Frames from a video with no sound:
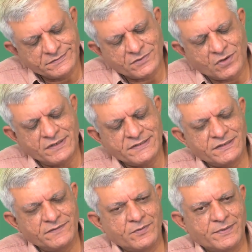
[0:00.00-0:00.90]

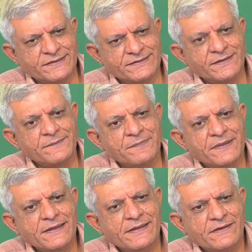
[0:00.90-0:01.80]
cognition, if you might say,
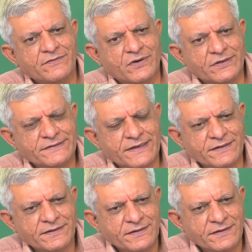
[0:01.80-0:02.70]
was that